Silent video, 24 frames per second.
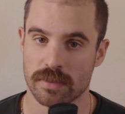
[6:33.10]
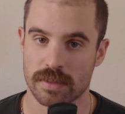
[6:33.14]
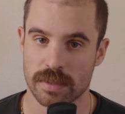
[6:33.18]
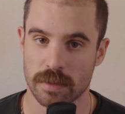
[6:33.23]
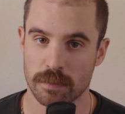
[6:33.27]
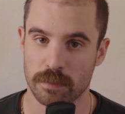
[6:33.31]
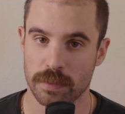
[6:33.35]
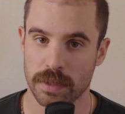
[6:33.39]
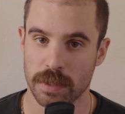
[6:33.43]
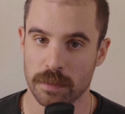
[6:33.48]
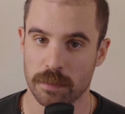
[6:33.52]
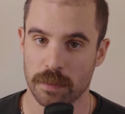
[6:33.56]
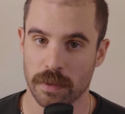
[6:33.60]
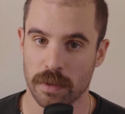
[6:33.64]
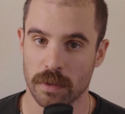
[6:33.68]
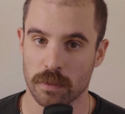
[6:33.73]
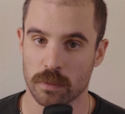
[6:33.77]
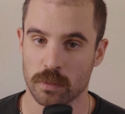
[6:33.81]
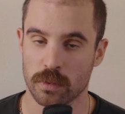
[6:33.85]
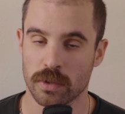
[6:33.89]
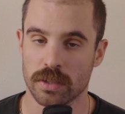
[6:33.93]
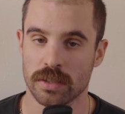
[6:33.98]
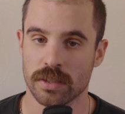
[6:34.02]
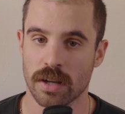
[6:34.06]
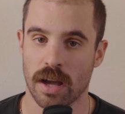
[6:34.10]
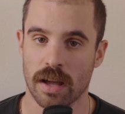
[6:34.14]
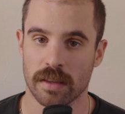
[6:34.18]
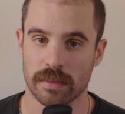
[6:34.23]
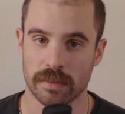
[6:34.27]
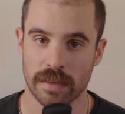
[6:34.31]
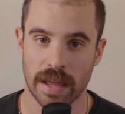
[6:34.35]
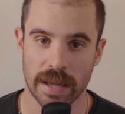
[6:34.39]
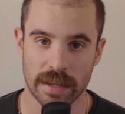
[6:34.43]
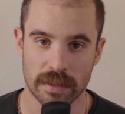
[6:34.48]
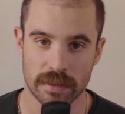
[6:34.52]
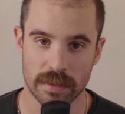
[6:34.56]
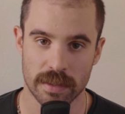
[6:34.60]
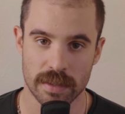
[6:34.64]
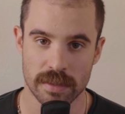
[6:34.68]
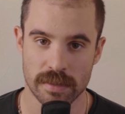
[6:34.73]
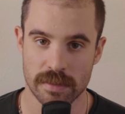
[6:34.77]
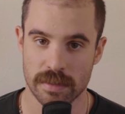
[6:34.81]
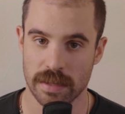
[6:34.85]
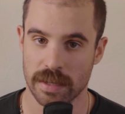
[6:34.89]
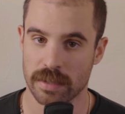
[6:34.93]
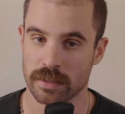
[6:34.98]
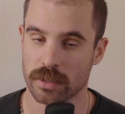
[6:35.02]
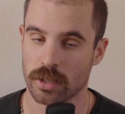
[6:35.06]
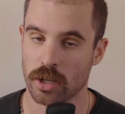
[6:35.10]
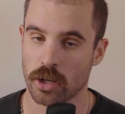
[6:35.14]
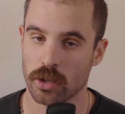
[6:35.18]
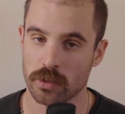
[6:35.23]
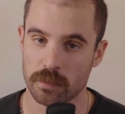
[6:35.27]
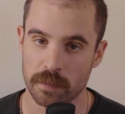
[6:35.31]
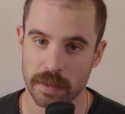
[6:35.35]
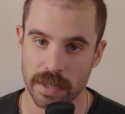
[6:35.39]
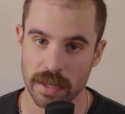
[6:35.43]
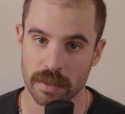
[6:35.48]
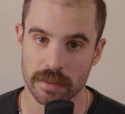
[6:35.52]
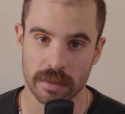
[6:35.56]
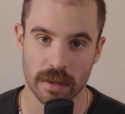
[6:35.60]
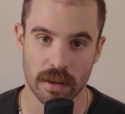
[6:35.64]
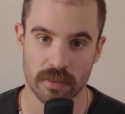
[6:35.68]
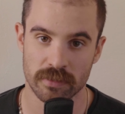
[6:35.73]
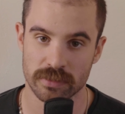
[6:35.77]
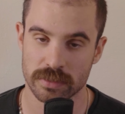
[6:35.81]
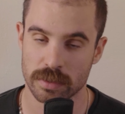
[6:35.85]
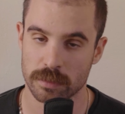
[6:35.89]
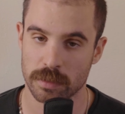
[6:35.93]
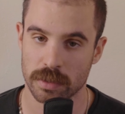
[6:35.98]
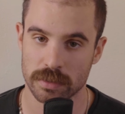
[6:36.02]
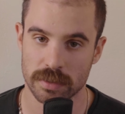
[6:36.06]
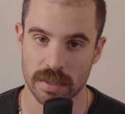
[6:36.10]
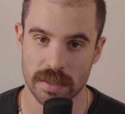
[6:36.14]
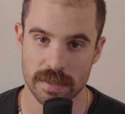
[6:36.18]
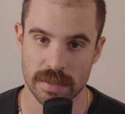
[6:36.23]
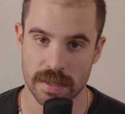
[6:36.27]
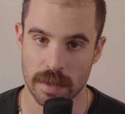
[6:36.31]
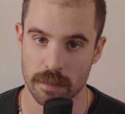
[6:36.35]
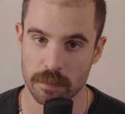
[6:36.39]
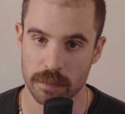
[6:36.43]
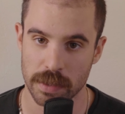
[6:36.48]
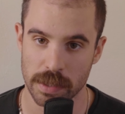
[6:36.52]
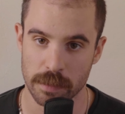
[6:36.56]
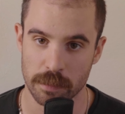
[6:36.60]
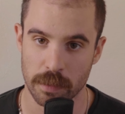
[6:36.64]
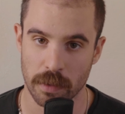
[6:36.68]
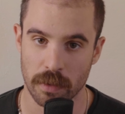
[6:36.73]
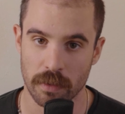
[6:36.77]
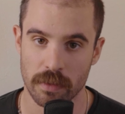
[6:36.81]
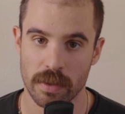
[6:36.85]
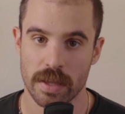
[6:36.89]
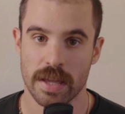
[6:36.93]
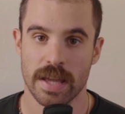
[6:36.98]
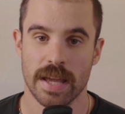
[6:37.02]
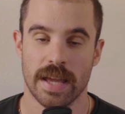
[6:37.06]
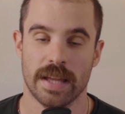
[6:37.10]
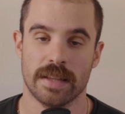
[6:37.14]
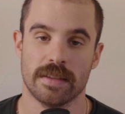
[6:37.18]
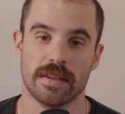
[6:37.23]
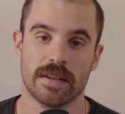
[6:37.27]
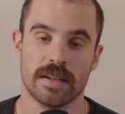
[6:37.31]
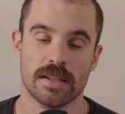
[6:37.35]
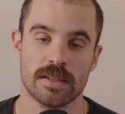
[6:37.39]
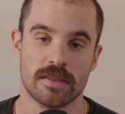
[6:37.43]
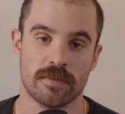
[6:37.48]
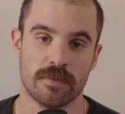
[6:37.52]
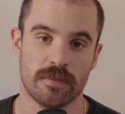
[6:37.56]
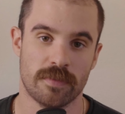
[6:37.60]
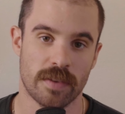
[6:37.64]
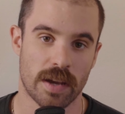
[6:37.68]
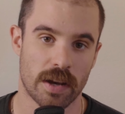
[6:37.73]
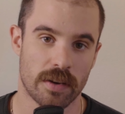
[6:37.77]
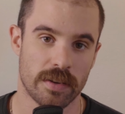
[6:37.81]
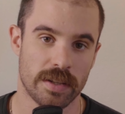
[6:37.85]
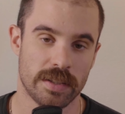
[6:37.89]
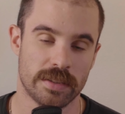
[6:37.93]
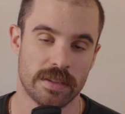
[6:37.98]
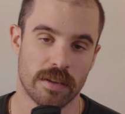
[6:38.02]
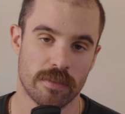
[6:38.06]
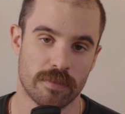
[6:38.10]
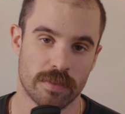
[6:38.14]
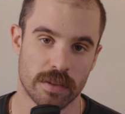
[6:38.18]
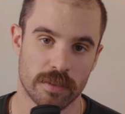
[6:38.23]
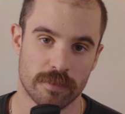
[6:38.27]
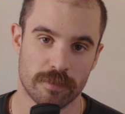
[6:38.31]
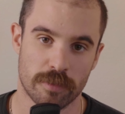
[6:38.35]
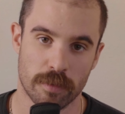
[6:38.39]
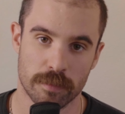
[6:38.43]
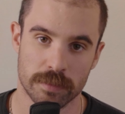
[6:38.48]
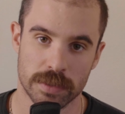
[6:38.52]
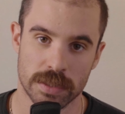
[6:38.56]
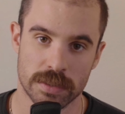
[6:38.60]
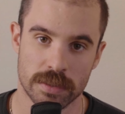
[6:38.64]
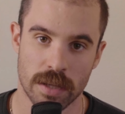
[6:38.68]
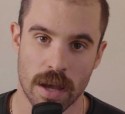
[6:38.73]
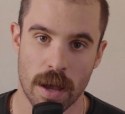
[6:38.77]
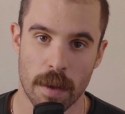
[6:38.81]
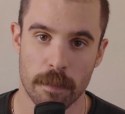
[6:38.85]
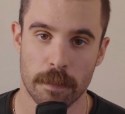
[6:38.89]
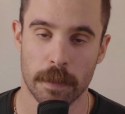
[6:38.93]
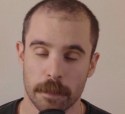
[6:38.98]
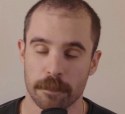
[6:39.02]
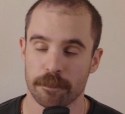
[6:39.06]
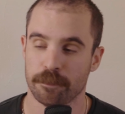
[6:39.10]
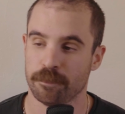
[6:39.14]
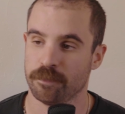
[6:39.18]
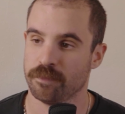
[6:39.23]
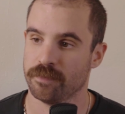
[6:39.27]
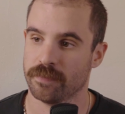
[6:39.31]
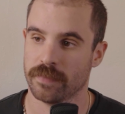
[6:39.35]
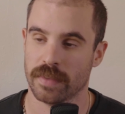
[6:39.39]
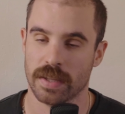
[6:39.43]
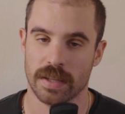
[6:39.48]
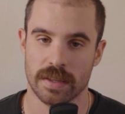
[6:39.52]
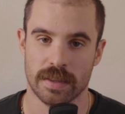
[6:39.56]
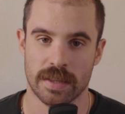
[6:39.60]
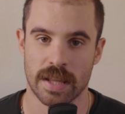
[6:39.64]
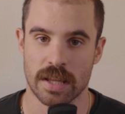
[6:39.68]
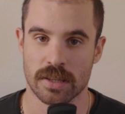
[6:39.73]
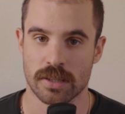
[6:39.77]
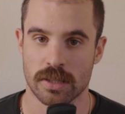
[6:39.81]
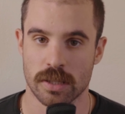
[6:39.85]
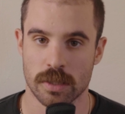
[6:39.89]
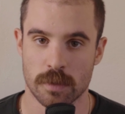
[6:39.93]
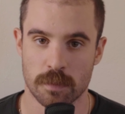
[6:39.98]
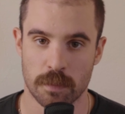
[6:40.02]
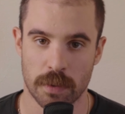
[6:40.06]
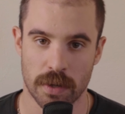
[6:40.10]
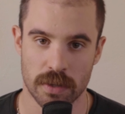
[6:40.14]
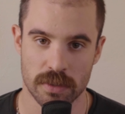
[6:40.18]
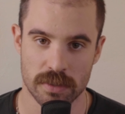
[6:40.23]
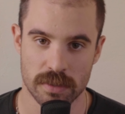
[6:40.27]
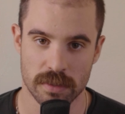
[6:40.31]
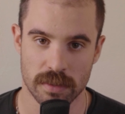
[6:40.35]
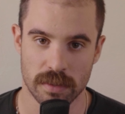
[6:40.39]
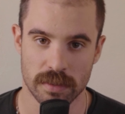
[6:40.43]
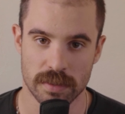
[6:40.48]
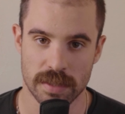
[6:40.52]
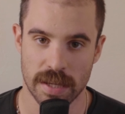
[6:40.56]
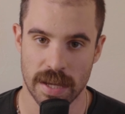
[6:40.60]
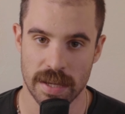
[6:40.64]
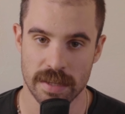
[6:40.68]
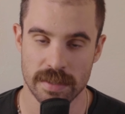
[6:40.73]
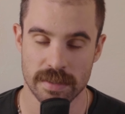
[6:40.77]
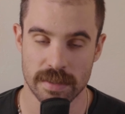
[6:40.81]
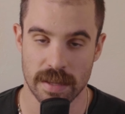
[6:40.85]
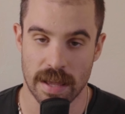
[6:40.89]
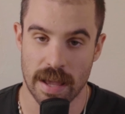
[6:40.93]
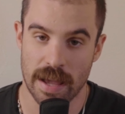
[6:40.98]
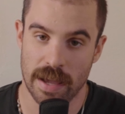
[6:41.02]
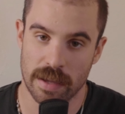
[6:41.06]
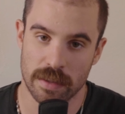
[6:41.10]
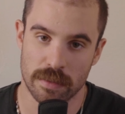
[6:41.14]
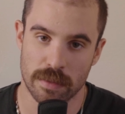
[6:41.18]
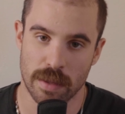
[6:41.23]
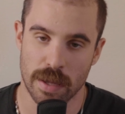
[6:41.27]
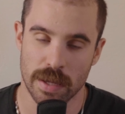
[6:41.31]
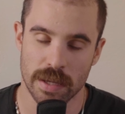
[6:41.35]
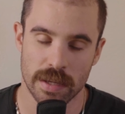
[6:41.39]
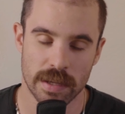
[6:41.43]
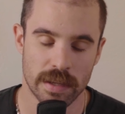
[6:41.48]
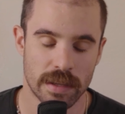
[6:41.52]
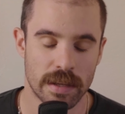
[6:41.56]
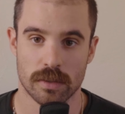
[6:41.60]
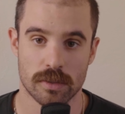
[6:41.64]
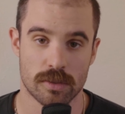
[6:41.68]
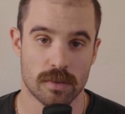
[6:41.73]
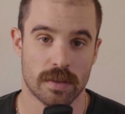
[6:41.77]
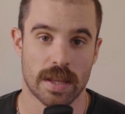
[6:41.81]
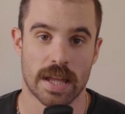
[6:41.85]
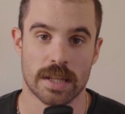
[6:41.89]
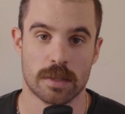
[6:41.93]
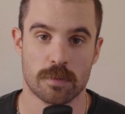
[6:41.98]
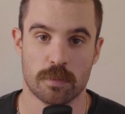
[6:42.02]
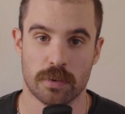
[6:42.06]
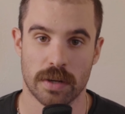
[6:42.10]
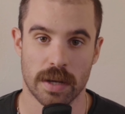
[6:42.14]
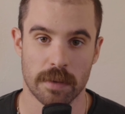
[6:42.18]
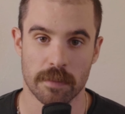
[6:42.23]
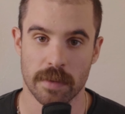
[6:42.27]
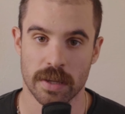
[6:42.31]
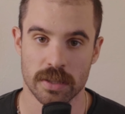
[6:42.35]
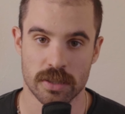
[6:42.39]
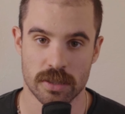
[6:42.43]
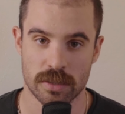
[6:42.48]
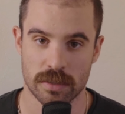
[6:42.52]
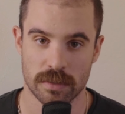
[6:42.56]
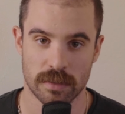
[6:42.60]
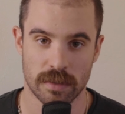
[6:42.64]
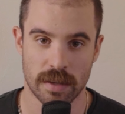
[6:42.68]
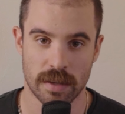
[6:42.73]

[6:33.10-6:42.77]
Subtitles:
some people would not like this. It could be uncomfortable to some people, and it is very different from the top. That's just personal taste, I think. So that's pretty much